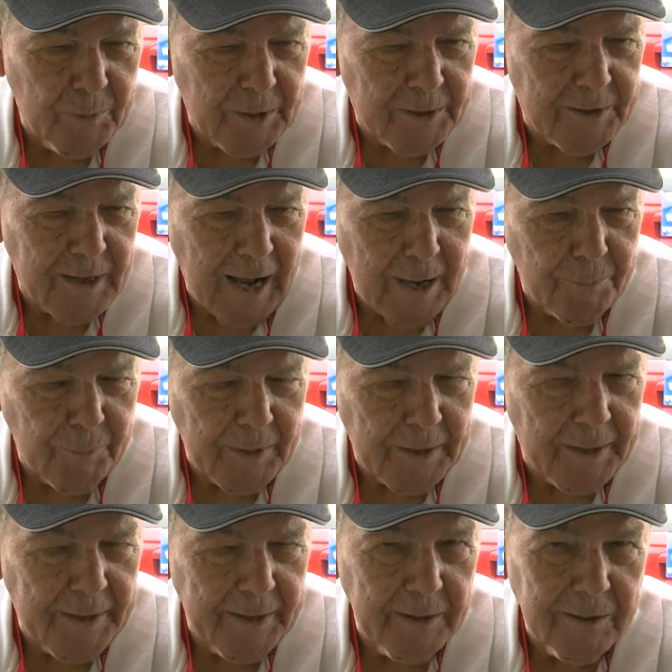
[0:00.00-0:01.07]
to the top of the
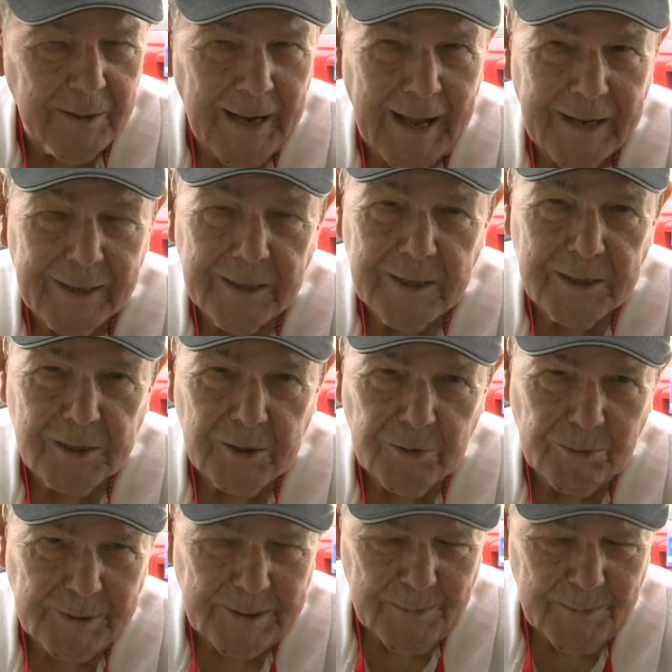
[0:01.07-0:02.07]
hill. I guess it was